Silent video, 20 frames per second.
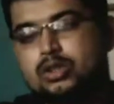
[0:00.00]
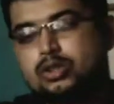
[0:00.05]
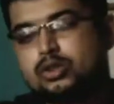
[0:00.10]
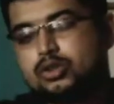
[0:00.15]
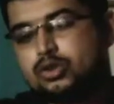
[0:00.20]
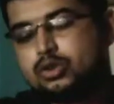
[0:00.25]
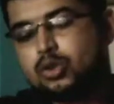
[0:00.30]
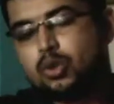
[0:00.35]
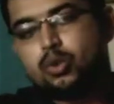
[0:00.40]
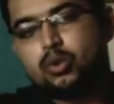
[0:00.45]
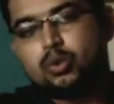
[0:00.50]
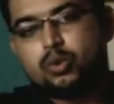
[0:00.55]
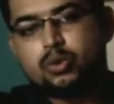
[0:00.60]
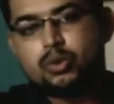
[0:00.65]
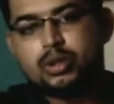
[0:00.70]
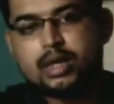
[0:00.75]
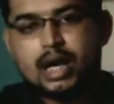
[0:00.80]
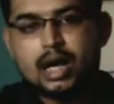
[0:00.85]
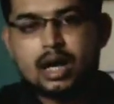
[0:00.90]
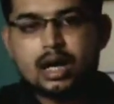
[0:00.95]
So
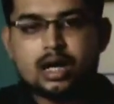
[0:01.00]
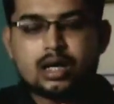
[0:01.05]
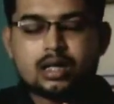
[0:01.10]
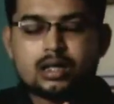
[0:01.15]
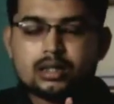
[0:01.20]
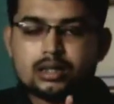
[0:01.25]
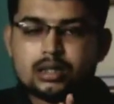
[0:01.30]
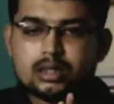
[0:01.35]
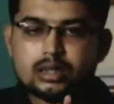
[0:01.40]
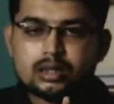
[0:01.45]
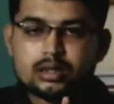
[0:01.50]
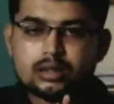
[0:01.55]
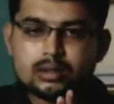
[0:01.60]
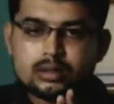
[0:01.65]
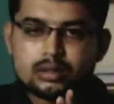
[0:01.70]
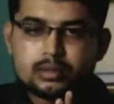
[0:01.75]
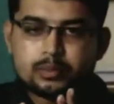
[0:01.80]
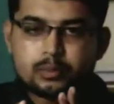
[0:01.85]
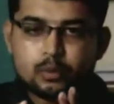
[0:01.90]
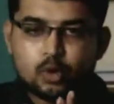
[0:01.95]
we are
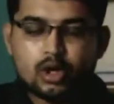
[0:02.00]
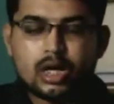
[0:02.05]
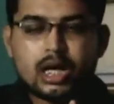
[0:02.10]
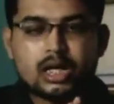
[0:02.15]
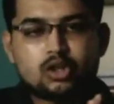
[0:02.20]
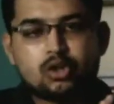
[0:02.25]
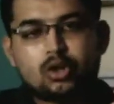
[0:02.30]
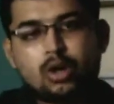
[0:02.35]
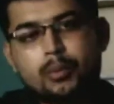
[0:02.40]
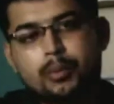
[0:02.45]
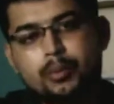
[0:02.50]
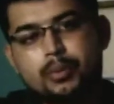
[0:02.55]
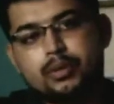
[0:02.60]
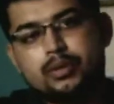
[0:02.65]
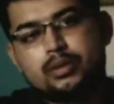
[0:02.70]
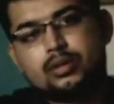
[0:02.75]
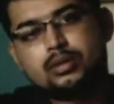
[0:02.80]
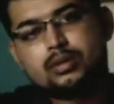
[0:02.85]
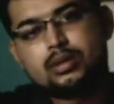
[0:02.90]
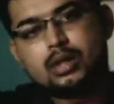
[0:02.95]
product of
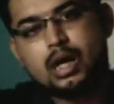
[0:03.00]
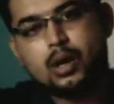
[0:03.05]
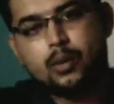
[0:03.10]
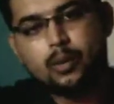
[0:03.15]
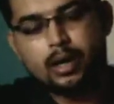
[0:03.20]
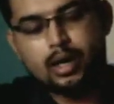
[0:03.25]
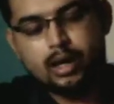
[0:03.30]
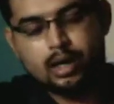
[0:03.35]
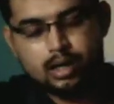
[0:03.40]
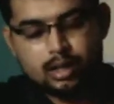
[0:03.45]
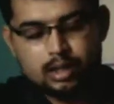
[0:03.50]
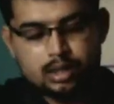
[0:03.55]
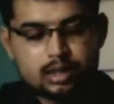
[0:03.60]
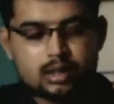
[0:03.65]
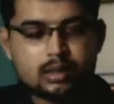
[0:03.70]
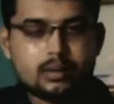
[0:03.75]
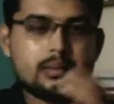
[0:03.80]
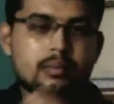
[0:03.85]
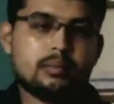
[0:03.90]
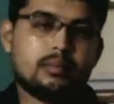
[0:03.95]
our
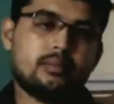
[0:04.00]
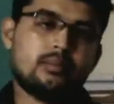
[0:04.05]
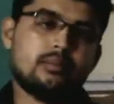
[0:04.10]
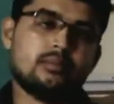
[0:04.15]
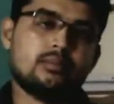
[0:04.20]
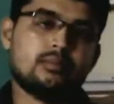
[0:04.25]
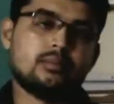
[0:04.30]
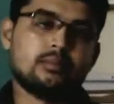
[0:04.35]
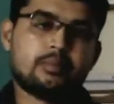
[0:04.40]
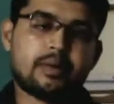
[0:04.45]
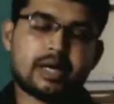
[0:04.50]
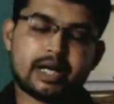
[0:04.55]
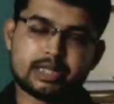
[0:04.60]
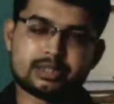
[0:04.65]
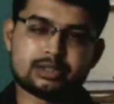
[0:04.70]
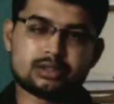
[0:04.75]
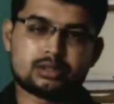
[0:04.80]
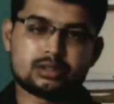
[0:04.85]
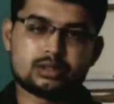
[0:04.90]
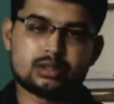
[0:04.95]

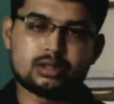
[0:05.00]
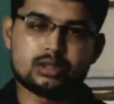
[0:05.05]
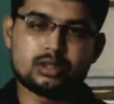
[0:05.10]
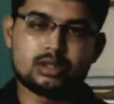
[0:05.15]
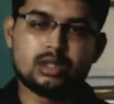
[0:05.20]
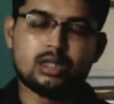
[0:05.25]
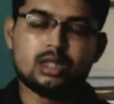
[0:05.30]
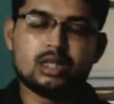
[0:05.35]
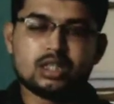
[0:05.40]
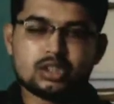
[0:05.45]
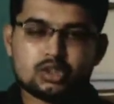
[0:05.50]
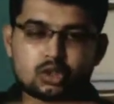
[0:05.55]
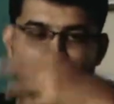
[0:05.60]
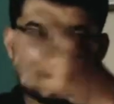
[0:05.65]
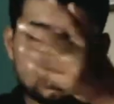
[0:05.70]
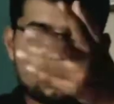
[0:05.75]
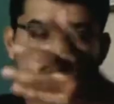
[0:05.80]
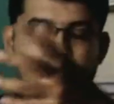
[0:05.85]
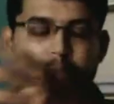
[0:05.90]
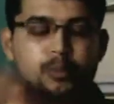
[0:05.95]
parents. So
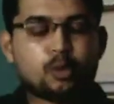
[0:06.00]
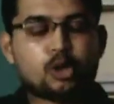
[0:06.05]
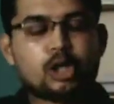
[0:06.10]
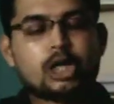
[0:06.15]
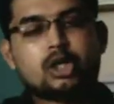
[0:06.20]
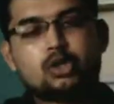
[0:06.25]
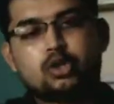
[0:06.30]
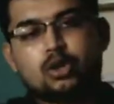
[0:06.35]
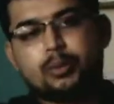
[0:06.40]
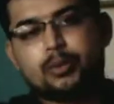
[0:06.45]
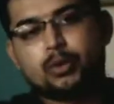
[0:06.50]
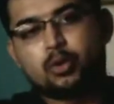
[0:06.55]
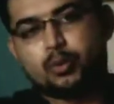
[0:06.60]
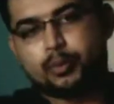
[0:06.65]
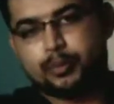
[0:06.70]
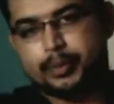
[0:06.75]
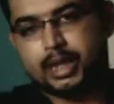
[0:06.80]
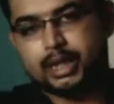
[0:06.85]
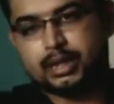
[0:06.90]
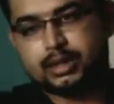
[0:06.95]
you are product of
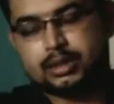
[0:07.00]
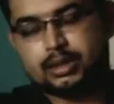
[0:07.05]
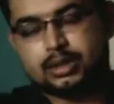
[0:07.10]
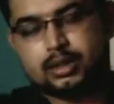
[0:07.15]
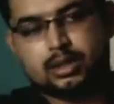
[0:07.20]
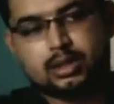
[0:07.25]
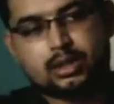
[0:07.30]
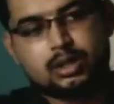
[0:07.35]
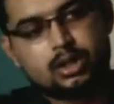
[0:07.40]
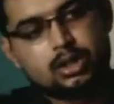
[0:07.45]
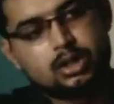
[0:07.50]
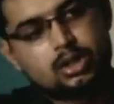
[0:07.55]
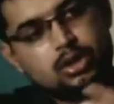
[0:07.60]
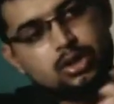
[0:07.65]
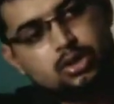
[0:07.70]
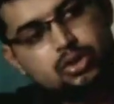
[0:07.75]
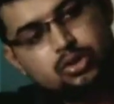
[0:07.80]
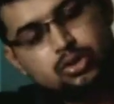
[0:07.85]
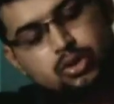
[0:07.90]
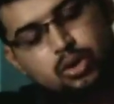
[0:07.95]
your parents.
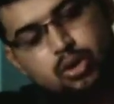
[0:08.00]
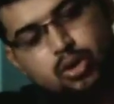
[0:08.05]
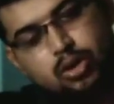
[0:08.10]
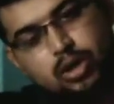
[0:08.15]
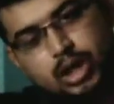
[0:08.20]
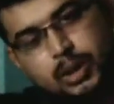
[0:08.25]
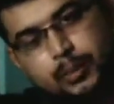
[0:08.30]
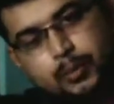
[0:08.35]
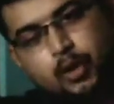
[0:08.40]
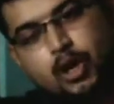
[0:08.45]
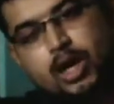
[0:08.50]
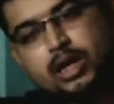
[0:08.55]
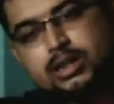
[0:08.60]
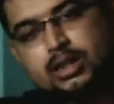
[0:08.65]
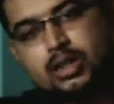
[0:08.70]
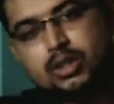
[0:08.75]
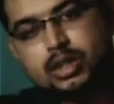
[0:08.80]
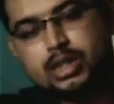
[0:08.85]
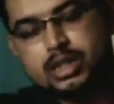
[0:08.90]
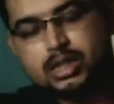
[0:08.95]
So
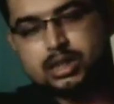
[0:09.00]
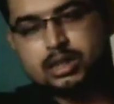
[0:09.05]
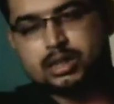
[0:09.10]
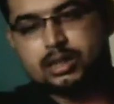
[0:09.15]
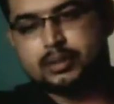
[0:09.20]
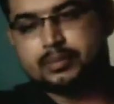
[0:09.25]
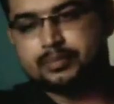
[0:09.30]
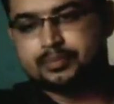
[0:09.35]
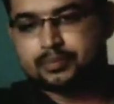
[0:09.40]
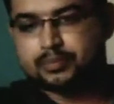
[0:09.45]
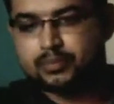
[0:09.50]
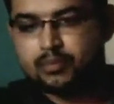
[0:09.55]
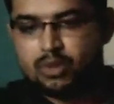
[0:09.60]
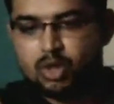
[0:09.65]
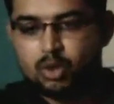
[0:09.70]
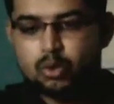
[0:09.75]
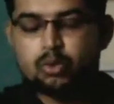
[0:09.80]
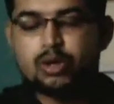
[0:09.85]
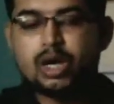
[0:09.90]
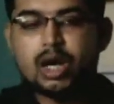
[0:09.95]
reproduction is
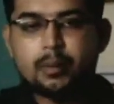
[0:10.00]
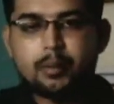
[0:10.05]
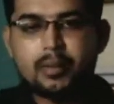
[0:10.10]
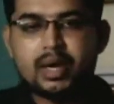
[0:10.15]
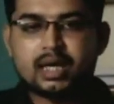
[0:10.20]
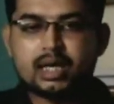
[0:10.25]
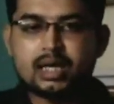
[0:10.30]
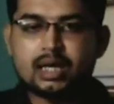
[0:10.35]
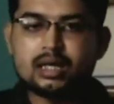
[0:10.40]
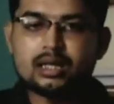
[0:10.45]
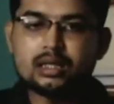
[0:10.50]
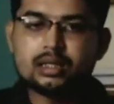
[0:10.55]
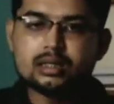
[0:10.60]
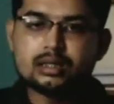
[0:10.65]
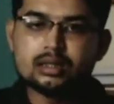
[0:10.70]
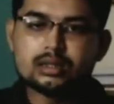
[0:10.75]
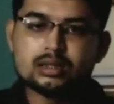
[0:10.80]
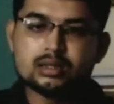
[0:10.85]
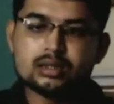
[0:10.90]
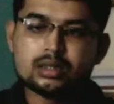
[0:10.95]
we are making
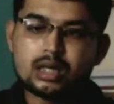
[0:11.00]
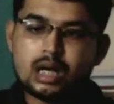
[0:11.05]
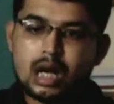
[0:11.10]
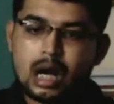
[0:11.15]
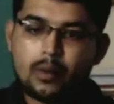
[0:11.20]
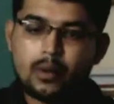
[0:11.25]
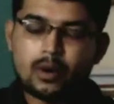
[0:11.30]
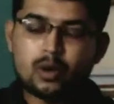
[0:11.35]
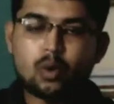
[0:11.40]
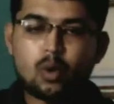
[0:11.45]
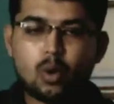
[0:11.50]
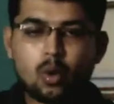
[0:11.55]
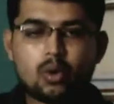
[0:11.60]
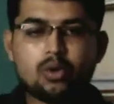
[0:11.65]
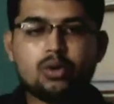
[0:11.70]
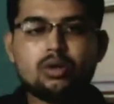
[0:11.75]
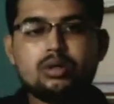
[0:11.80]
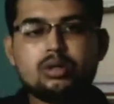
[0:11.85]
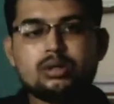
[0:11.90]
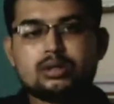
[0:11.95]
our
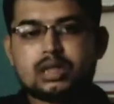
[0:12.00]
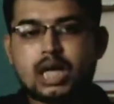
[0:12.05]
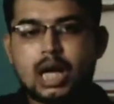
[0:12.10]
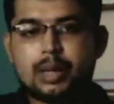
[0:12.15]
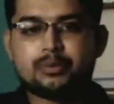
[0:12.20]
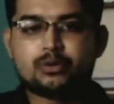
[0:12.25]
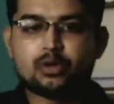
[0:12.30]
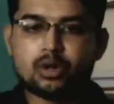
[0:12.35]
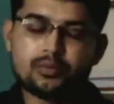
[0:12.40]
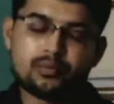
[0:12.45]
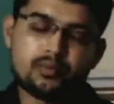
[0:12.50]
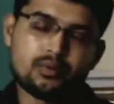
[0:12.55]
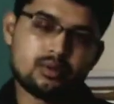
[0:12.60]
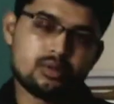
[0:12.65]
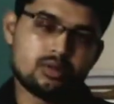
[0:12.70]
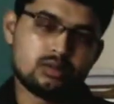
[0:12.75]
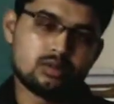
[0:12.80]
own types of